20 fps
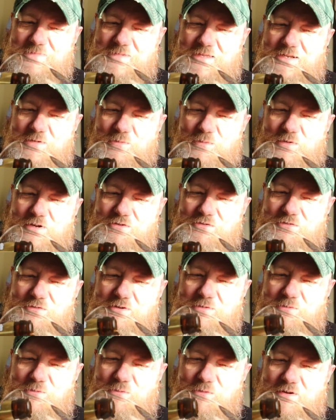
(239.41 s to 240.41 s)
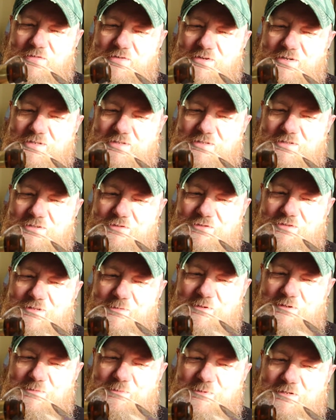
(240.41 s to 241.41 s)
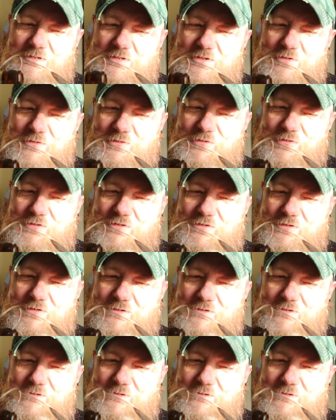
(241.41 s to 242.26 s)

And I'm wondering whether something's been lost